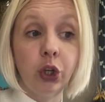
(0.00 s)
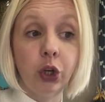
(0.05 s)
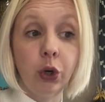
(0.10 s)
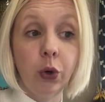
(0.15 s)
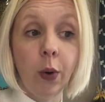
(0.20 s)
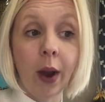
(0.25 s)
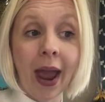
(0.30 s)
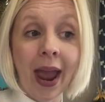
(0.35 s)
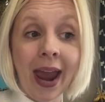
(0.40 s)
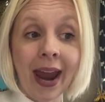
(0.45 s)

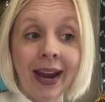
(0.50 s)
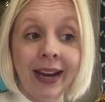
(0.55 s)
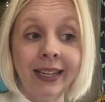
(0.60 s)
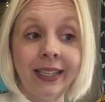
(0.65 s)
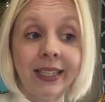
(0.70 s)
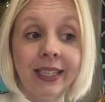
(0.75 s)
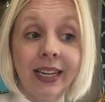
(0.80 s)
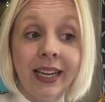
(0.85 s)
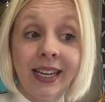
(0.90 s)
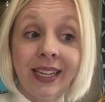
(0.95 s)
two
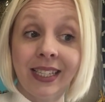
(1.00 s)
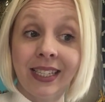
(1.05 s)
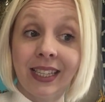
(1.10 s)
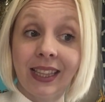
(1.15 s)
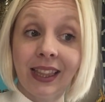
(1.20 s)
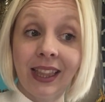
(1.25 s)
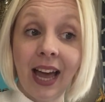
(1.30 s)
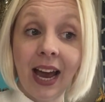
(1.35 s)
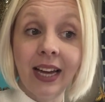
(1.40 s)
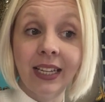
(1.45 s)
eighths
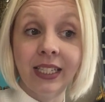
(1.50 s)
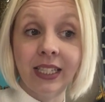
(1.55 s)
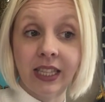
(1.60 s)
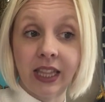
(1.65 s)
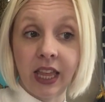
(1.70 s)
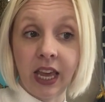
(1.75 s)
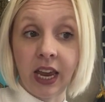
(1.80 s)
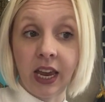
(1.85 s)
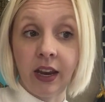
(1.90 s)
is less